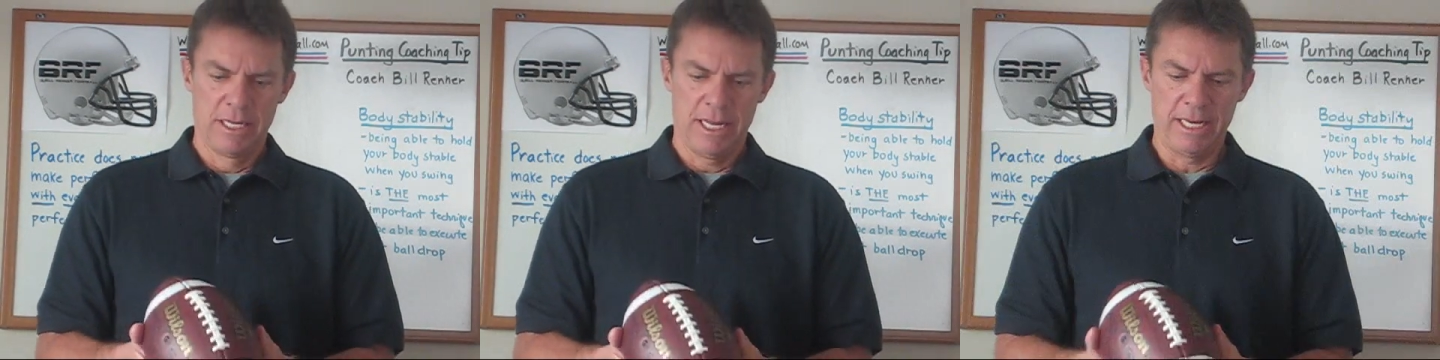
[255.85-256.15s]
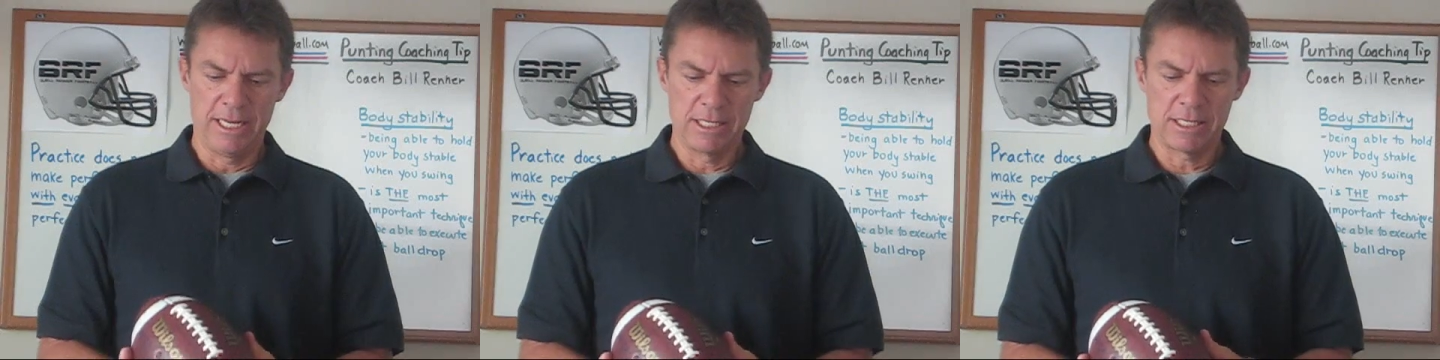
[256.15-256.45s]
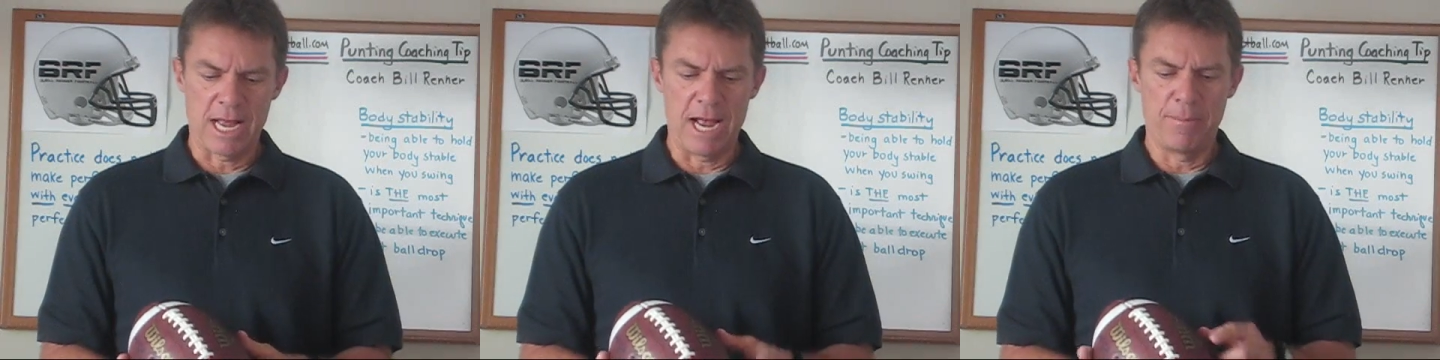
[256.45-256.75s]
and
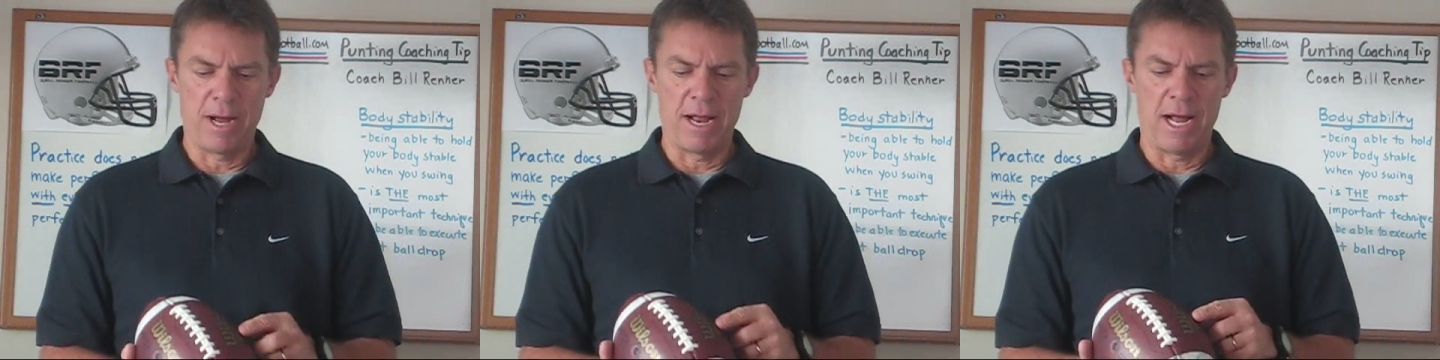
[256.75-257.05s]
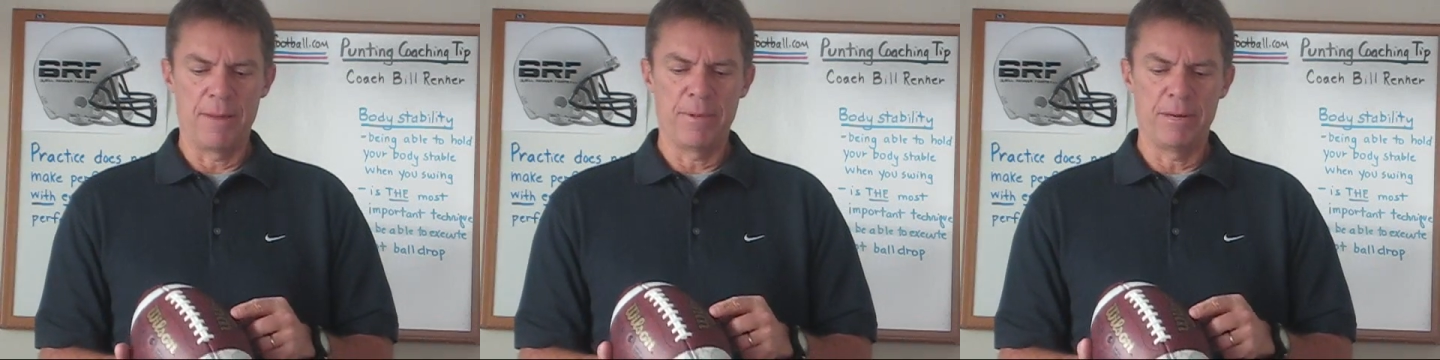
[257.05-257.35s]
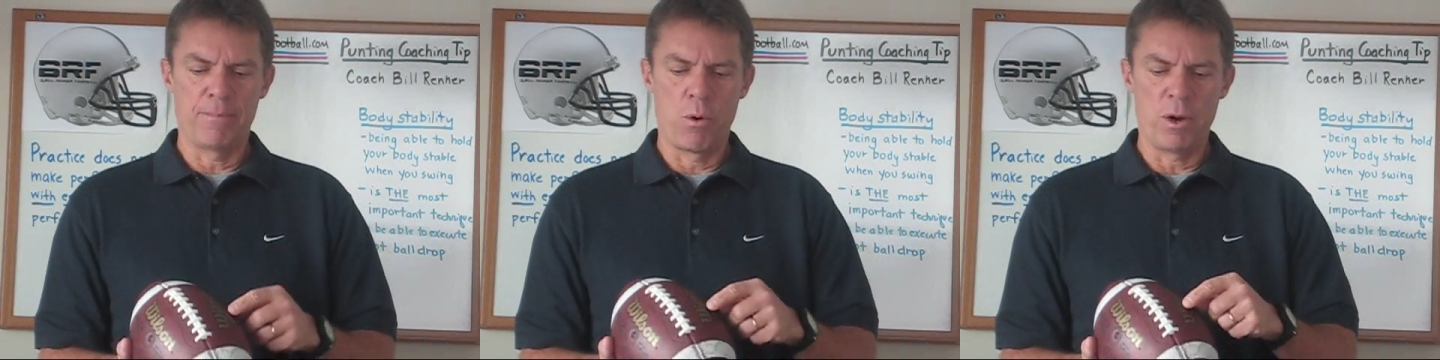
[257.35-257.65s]
inside by I
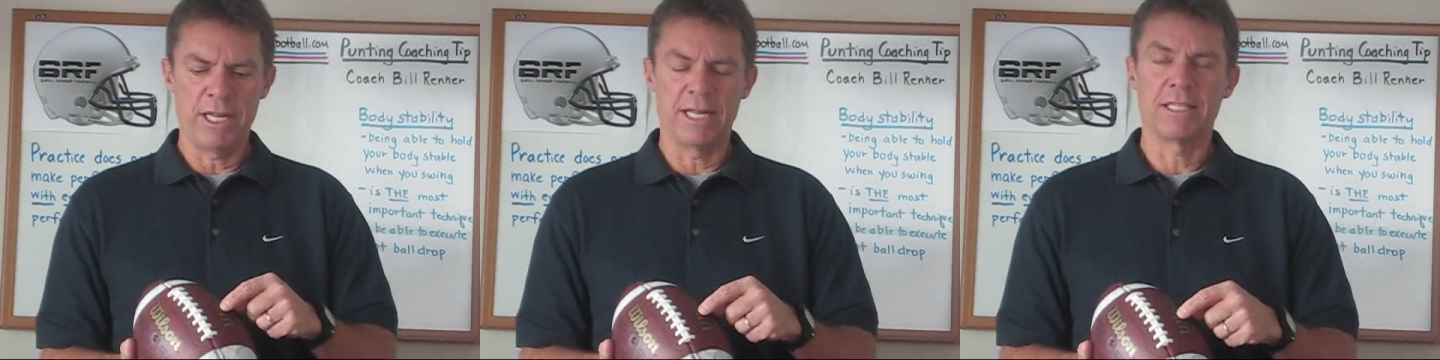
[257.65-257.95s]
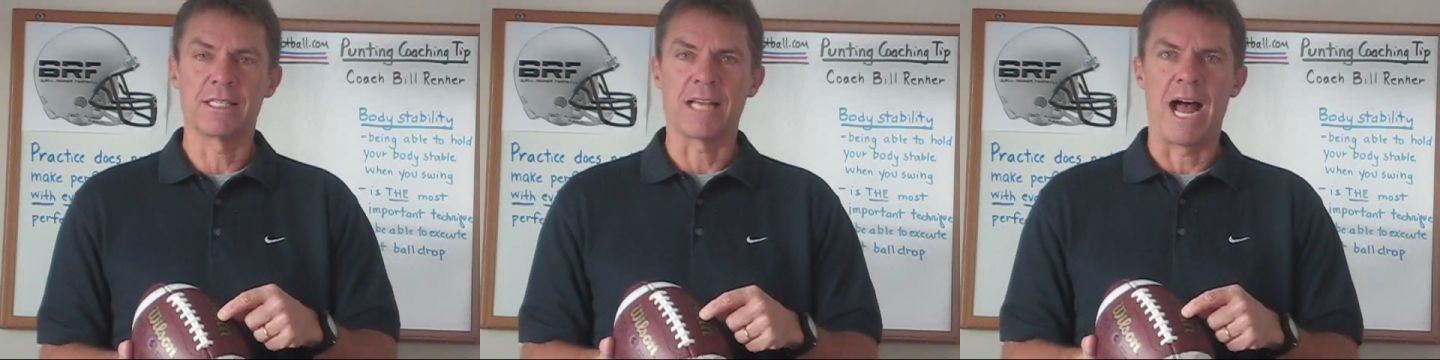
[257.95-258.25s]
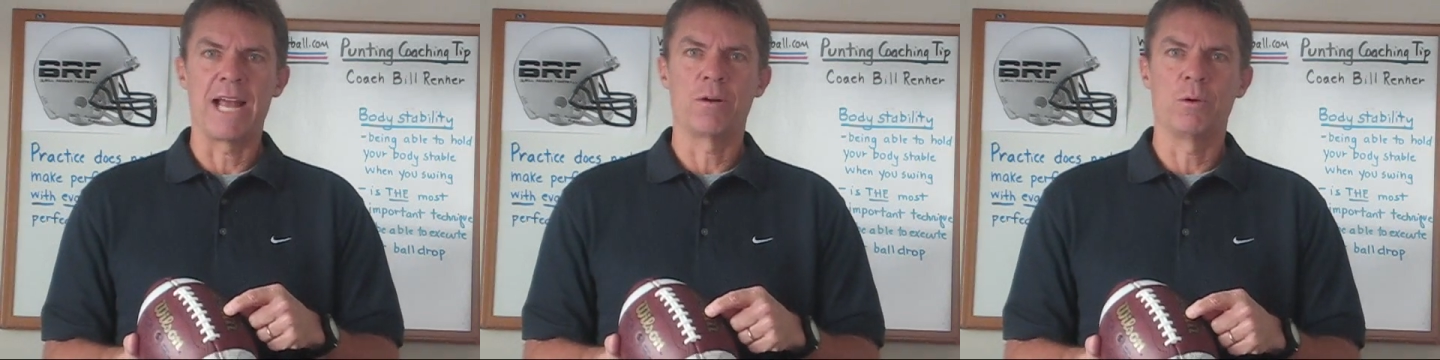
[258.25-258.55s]
mean pointing at this
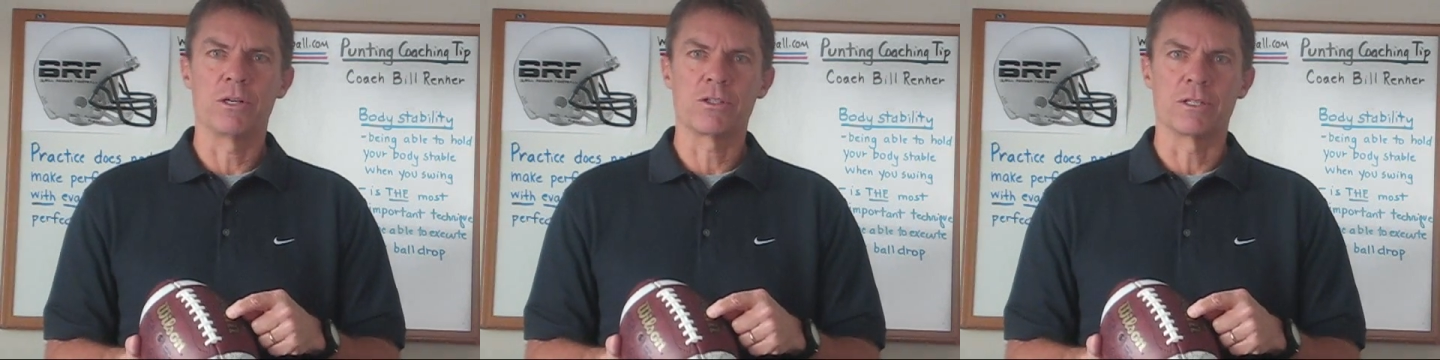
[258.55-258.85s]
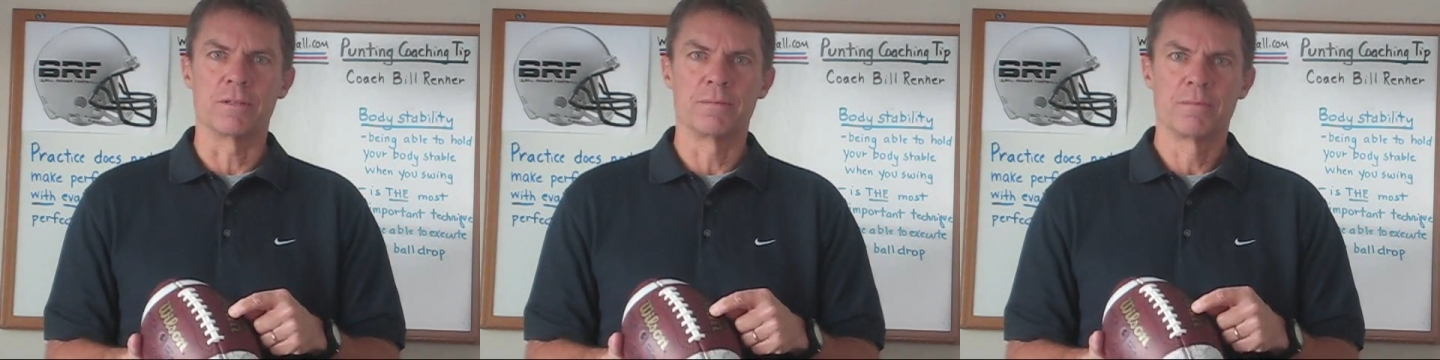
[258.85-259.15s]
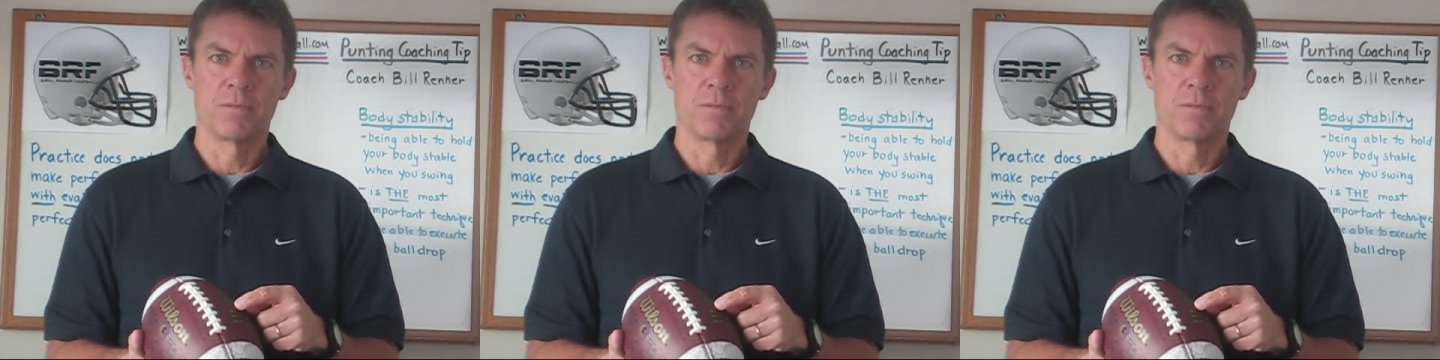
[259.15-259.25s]
Ian Wilson,